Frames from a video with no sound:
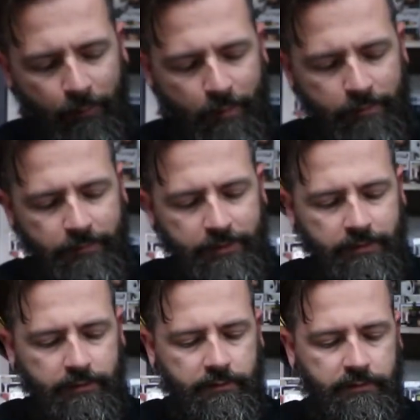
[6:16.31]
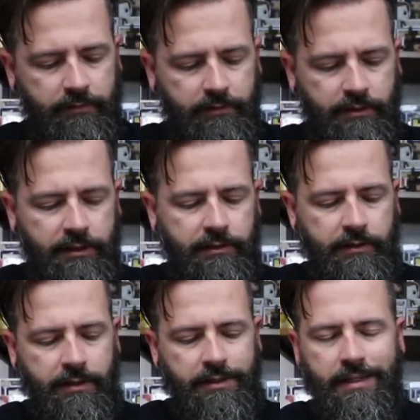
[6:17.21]
won't,
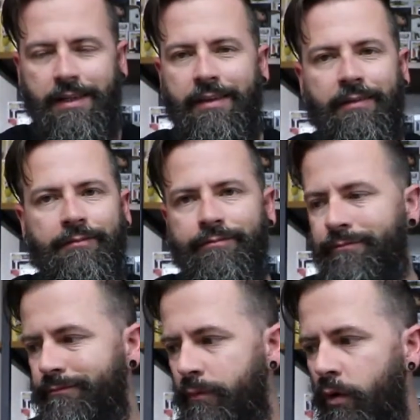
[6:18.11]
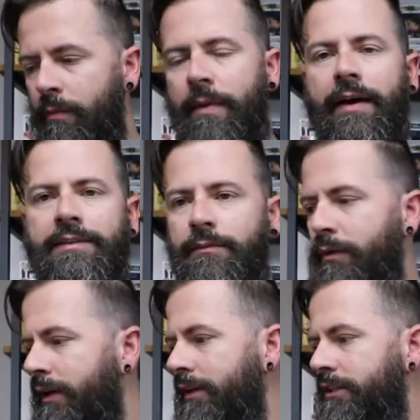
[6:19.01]
just because the board and bag is in
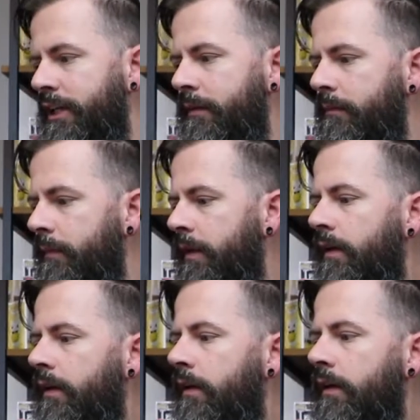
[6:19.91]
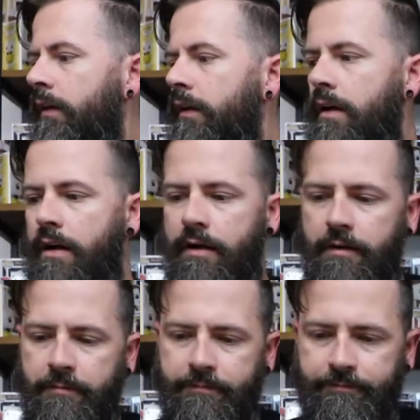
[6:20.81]
pretty good shape.
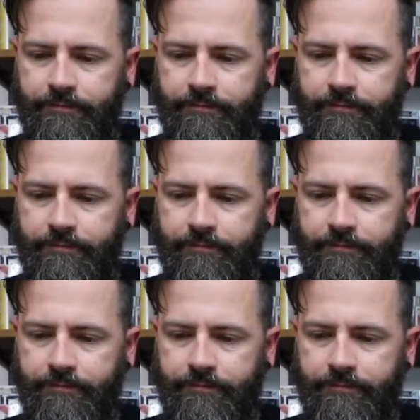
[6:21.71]
I